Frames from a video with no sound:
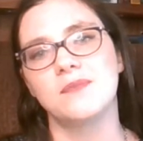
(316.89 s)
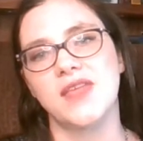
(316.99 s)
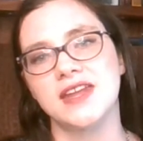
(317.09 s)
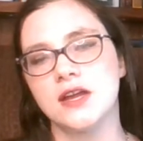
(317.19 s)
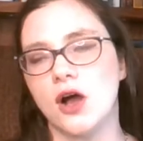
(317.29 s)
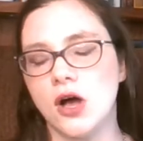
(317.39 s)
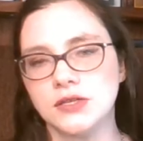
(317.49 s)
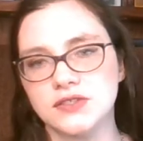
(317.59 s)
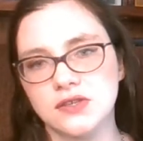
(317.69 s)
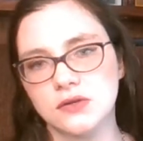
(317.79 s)
And it
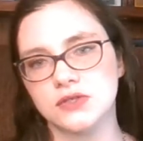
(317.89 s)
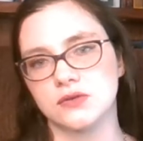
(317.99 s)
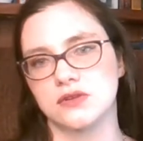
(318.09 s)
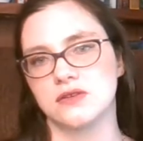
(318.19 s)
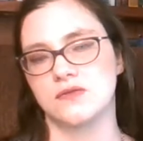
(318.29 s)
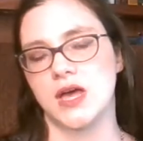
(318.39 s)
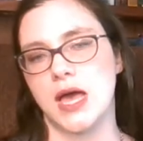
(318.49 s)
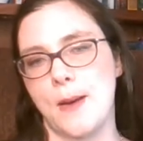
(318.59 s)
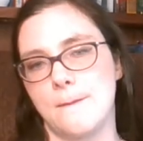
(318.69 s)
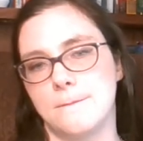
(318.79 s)
also sort of
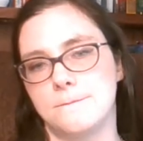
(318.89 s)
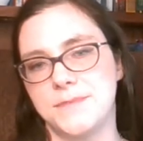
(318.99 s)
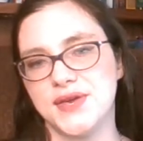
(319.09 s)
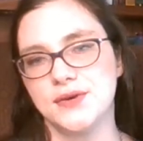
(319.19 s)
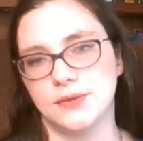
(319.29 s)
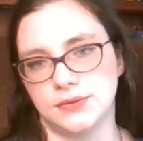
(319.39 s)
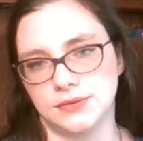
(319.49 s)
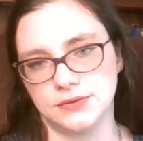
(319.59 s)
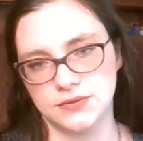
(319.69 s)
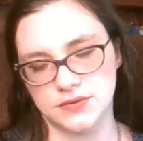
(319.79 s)

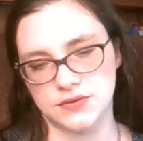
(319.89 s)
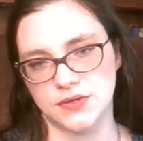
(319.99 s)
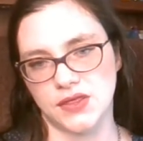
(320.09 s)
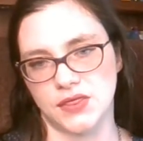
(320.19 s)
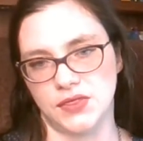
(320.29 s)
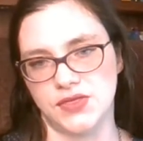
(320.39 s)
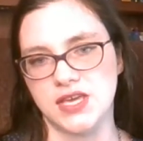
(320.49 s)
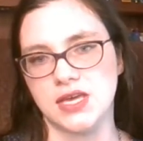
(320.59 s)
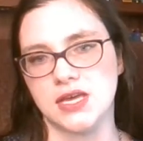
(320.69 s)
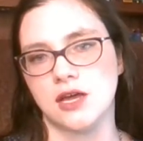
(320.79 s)
builds
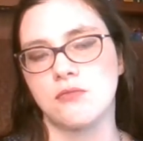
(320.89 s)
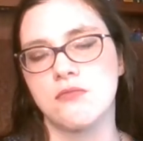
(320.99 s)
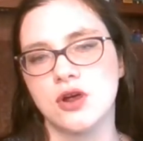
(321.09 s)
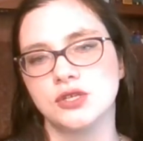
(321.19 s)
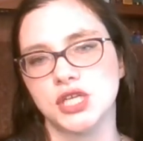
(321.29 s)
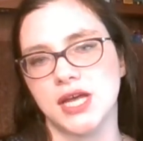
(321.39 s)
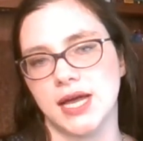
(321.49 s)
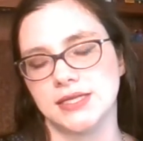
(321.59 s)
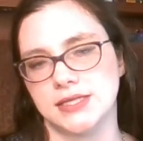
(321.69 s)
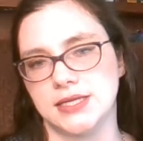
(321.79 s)
the emerging
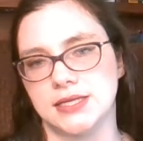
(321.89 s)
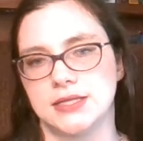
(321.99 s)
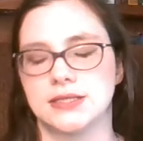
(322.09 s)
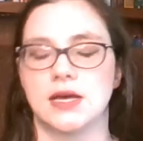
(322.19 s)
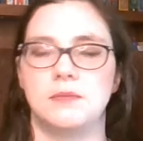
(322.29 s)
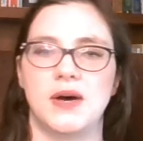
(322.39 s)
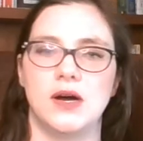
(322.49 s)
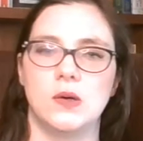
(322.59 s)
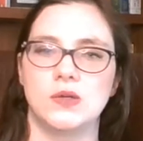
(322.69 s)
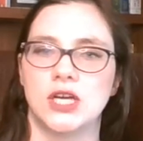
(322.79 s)
ideas
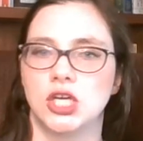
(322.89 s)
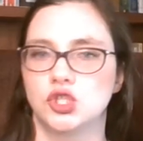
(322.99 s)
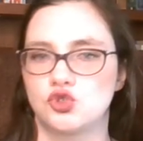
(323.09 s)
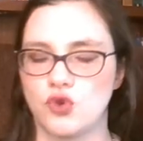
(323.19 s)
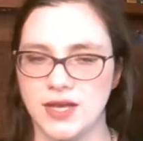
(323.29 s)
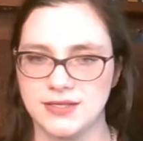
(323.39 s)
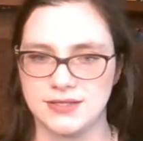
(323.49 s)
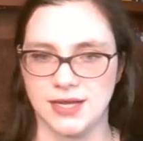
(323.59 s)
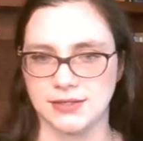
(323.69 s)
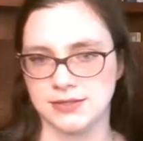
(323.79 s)
about trust
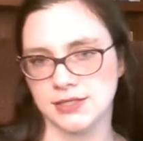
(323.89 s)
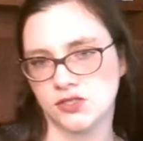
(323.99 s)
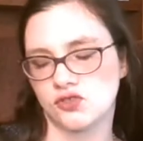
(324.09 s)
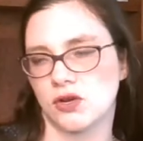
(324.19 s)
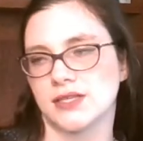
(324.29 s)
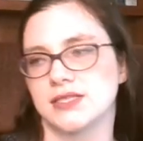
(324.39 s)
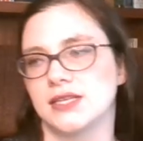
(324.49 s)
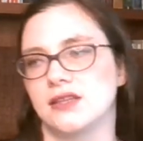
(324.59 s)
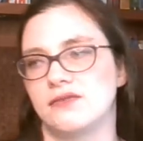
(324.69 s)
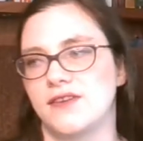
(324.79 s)
and distrust
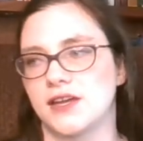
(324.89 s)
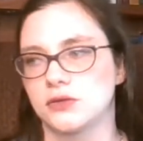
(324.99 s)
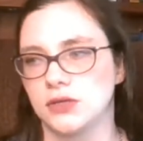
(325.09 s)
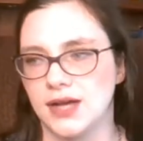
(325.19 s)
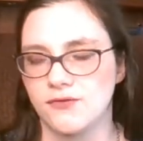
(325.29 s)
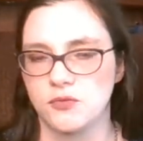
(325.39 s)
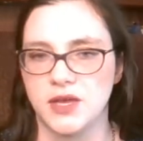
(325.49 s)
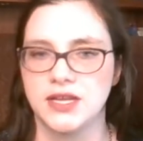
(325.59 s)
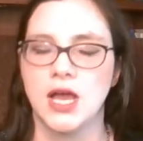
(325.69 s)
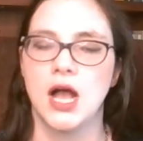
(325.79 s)
in the federal
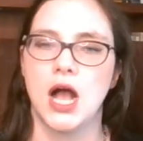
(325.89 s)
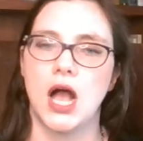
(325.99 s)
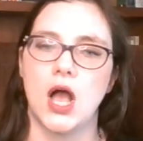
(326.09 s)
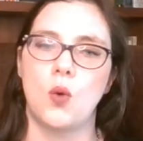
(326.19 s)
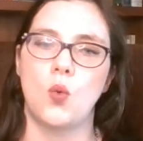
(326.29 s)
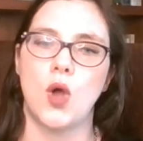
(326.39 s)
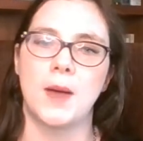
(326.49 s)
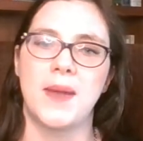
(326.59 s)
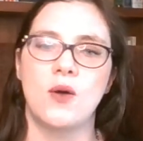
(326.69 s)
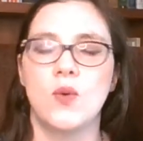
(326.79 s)
government,
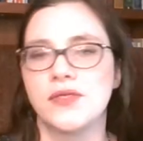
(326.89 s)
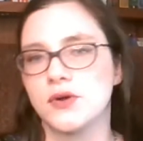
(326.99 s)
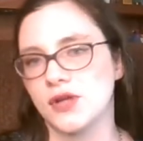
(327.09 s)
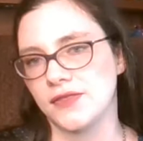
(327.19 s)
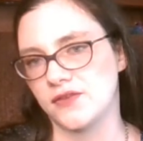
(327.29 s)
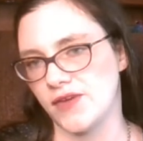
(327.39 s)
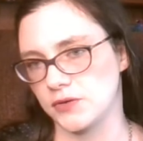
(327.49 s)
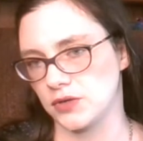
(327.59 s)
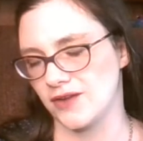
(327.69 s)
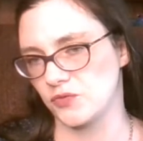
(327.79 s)
about whether or not the
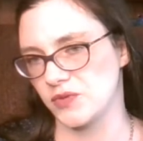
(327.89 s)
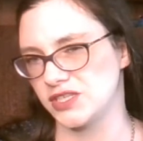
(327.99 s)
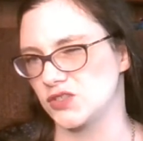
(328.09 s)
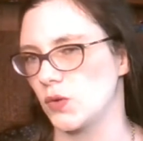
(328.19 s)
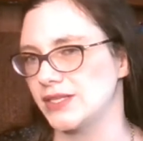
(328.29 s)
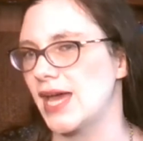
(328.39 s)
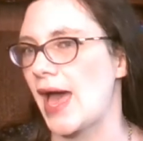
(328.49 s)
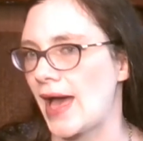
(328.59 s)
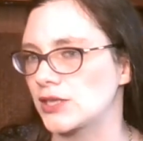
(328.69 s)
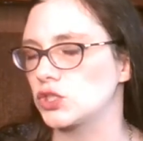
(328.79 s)
federal government is going to
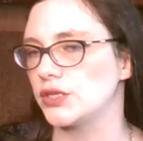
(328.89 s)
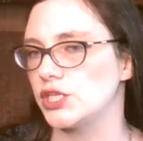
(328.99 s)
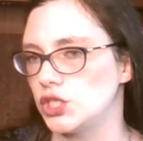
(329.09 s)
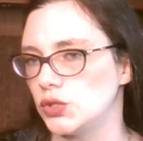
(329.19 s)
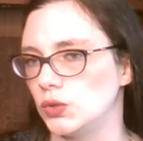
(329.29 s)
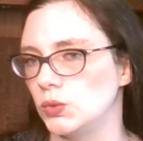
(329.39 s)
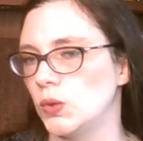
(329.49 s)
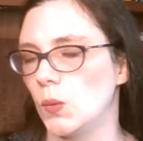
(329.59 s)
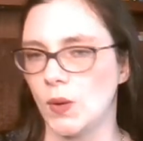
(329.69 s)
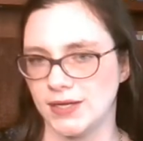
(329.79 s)
actually do
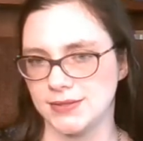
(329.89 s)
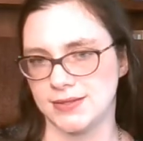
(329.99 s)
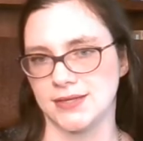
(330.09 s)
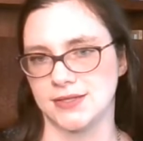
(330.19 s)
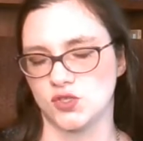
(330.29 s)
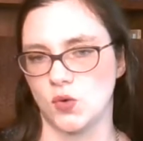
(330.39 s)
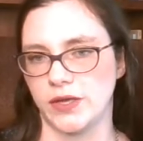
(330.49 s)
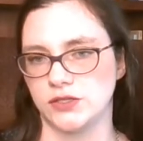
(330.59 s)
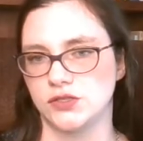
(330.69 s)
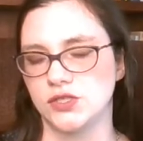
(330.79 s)
what it says it's
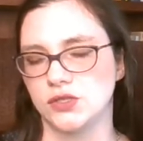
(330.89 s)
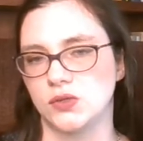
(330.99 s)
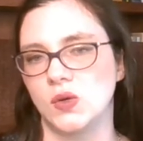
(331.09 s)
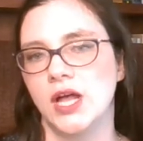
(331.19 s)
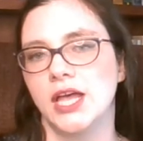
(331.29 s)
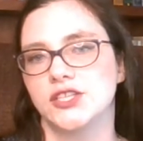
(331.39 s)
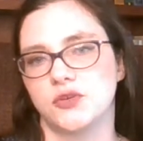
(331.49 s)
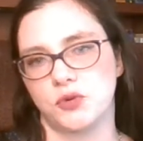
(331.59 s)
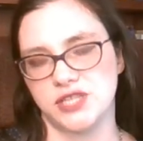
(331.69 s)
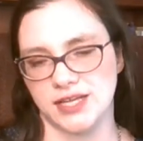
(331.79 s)
going to do to
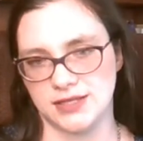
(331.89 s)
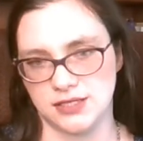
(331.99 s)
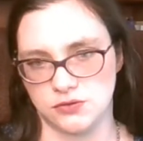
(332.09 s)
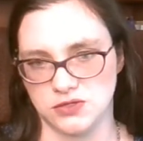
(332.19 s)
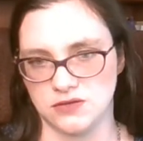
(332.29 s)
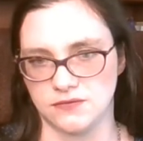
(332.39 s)
protect the interests